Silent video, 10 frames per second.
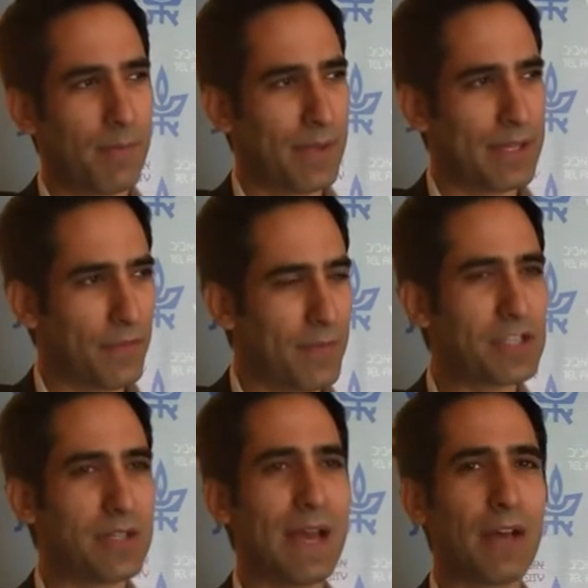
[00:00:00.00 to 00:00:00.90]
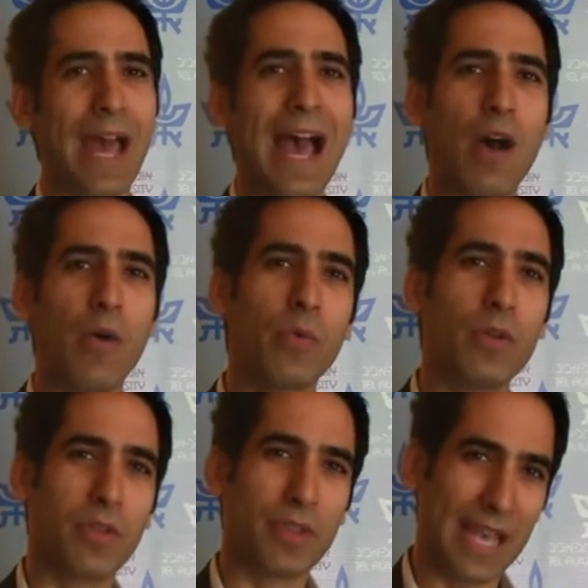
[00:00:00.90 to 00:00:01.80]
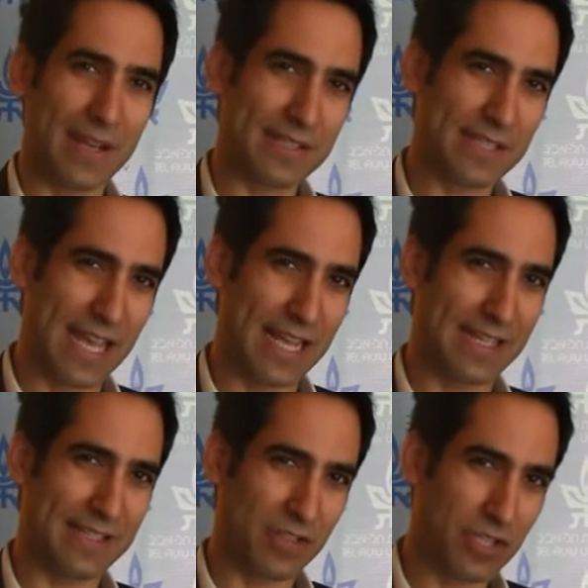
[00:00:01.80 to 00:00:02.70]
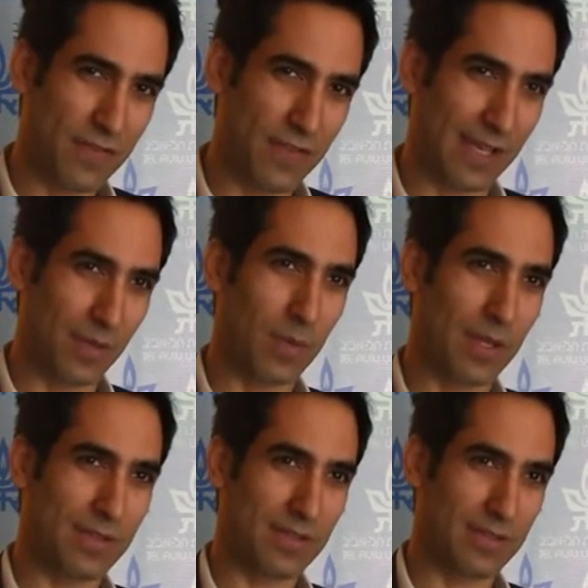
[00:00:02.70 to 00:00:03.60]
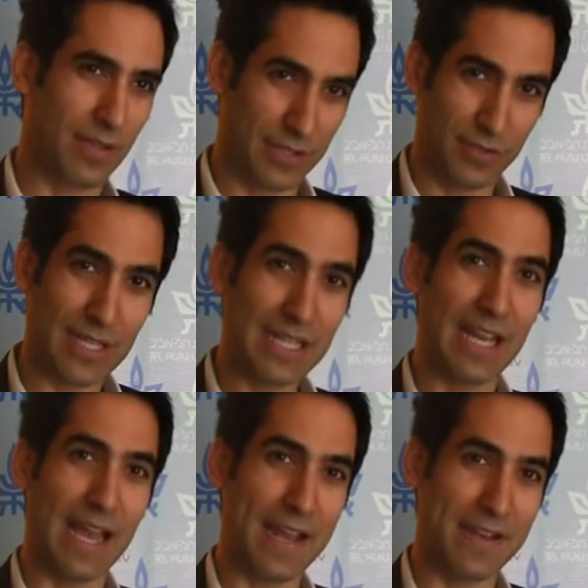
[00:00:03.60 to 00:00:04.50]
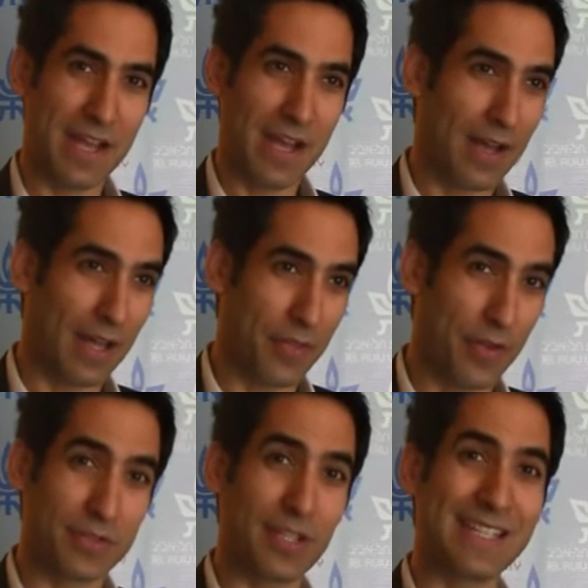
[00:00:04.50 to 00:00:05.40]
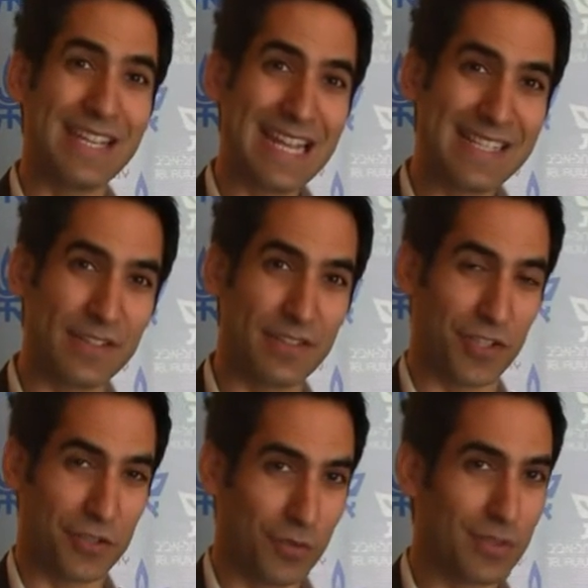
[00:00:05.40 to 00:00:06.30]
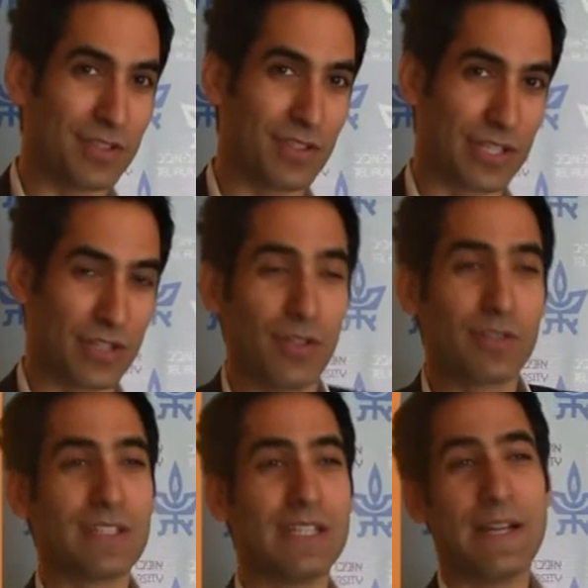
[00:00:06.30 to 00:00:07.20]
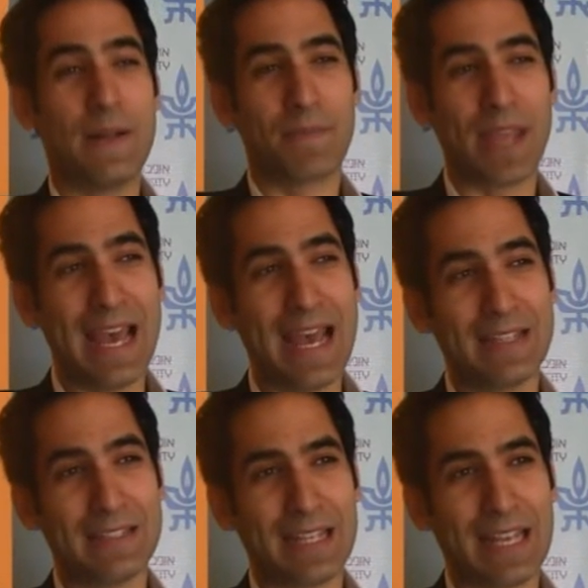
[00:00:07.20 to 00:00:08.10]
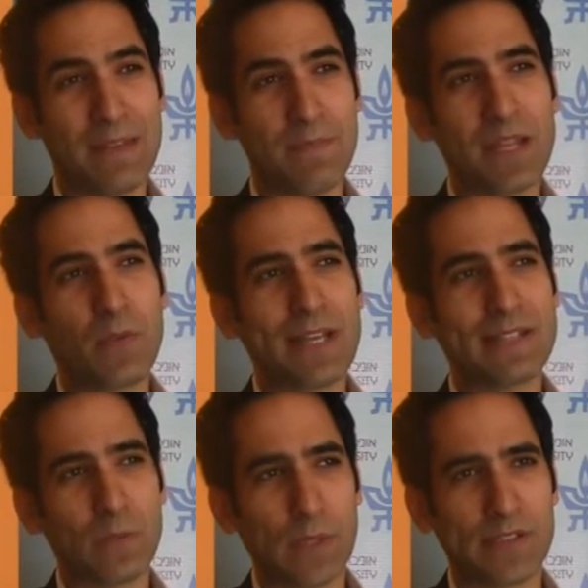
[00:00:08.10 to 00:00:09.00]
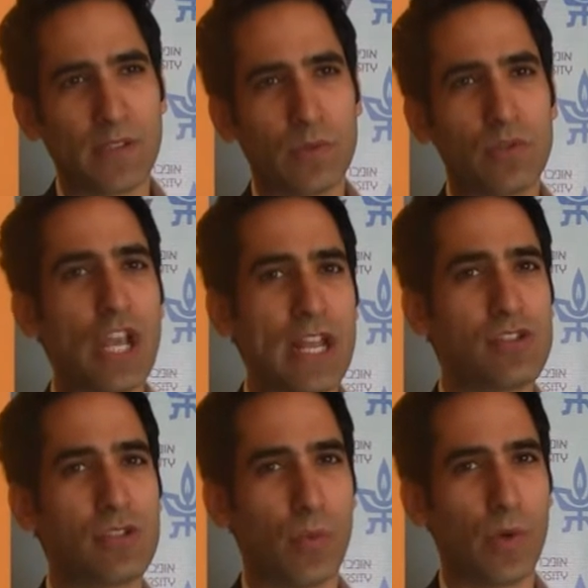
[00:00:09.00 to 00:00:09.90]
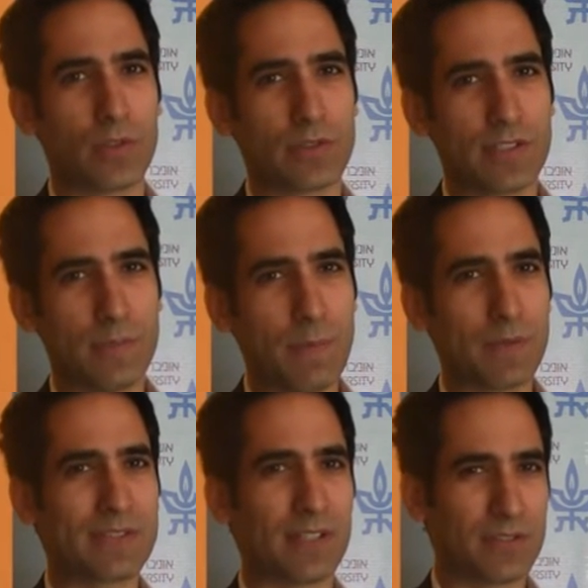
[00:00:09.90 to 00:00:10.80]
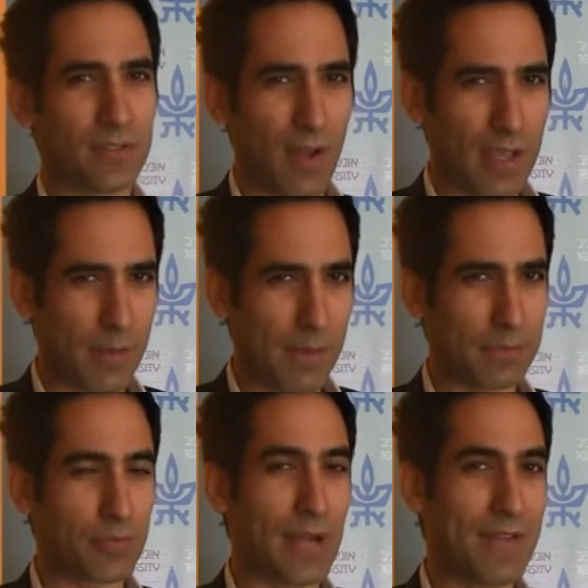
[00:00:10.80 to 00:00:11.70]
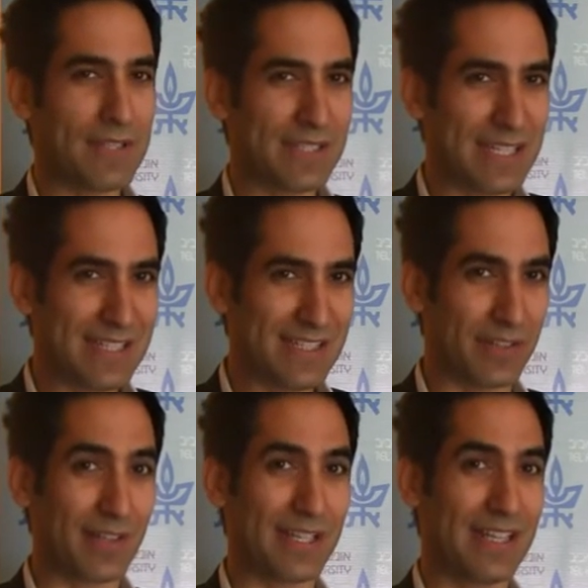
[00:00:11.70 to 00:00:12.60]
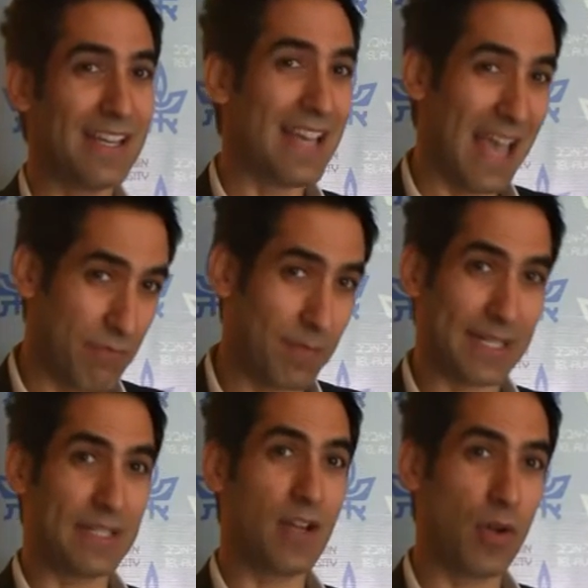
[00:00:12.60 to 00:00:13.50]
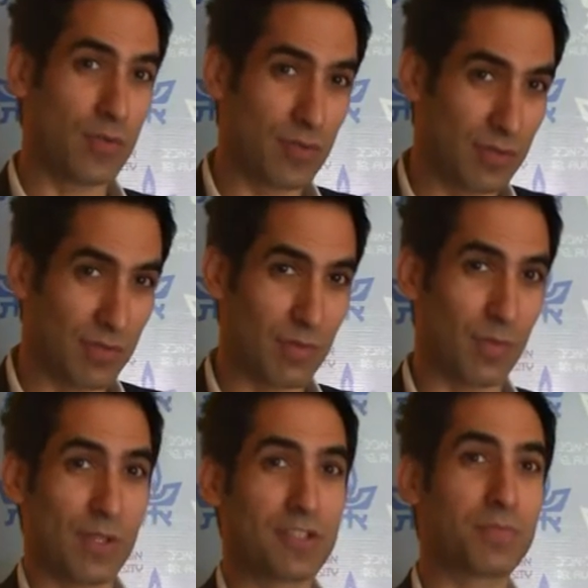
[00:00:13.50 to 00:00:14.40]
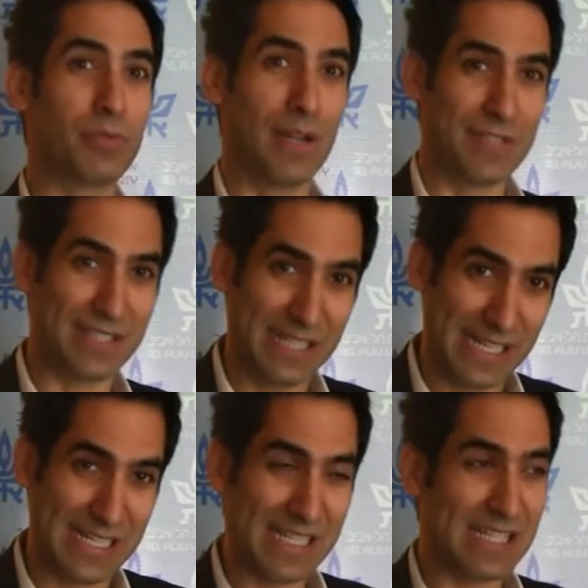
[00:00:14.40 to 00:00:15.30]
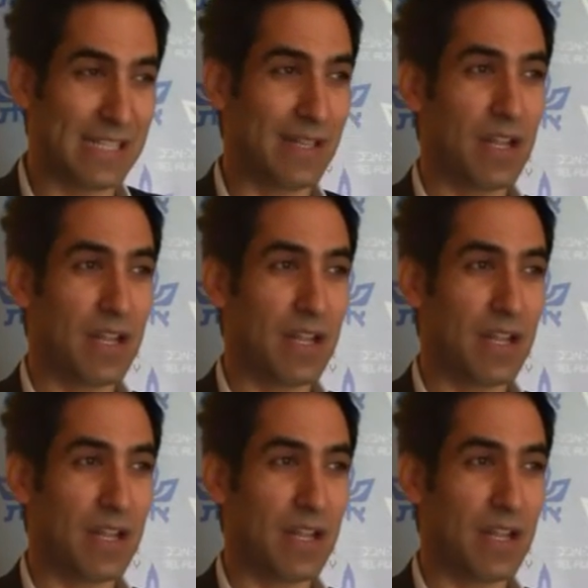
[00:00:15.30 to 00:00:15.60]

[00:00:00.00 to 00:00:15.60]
information about how the NSA is achieving what they're doing and their techniques and their tools and their goals. And in many ways Edward Snowden changed the world because people started talking about privacy. Suddenly everybody knows what privacy is and